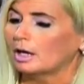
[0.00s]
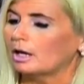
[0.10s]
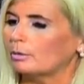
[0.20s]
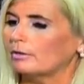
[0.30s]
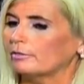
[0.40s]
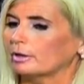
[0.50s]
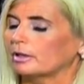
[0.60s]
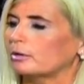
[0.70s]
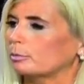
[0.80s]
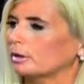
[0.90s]
However,
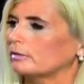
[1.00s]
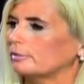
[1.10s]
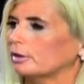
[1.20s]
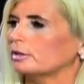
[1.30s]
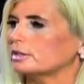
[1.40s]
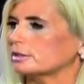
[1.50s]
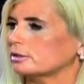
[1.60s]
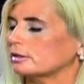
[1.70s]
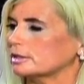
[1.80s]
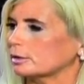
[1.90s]
we're in a very
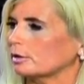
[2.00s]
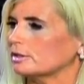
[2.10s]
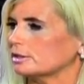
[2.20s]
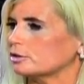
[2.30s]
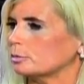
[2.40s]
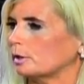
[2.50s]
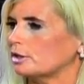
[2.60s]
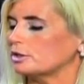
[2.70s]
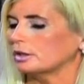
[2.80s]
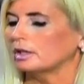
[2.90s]
serious
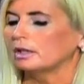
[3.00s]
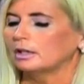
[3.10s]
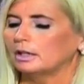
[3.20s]
situation,